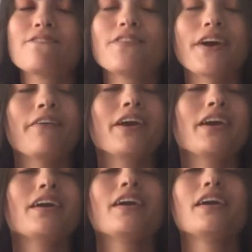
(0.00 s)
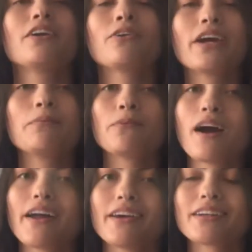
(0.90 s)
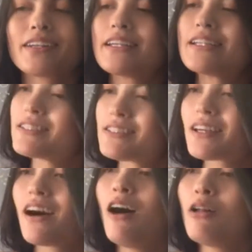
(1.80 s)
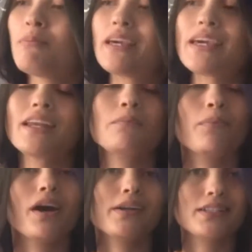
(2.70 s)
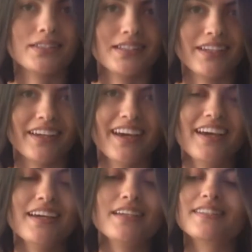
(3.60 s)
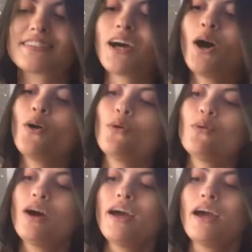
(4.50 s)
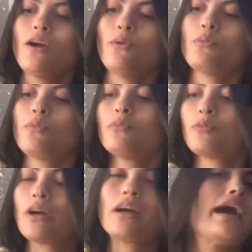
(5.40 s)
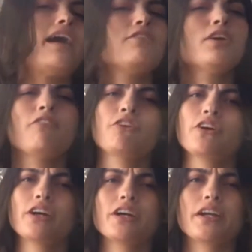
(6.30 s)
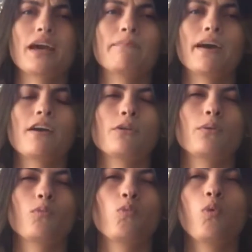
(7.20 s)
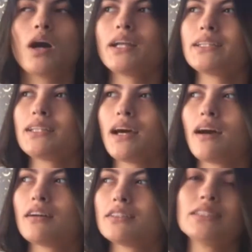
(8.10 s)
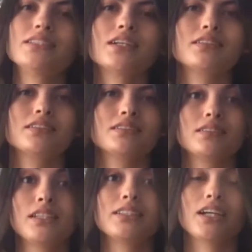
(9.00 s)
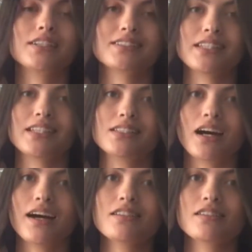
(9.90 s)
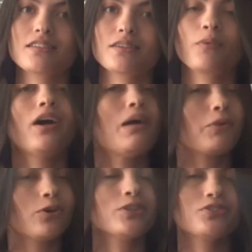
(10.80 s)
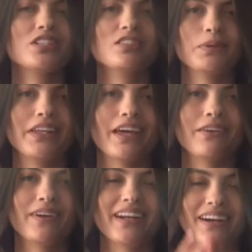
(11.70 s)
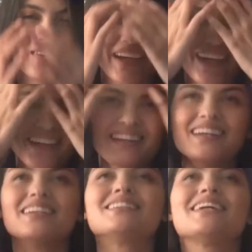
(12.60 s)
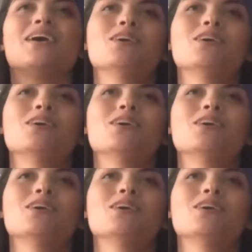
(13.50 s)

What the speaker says: very great product. It's called Bikini Body Tea. So, have you ever heard about what detox tea does? Well, I'm going to explain that right now, okay? So,